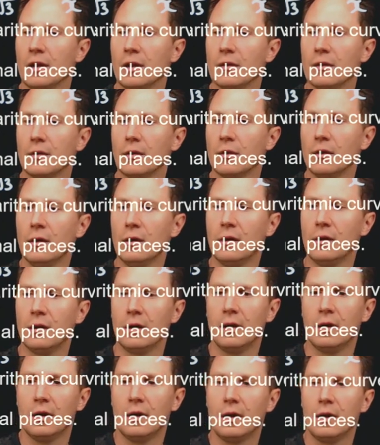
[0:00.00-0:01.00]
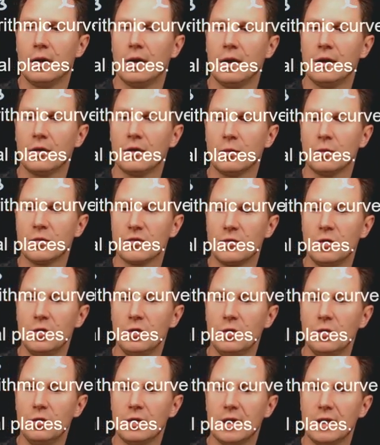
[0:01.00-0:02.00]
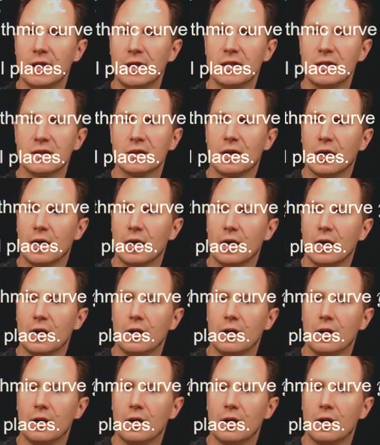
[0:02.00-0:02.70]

integral in terms of u is uh,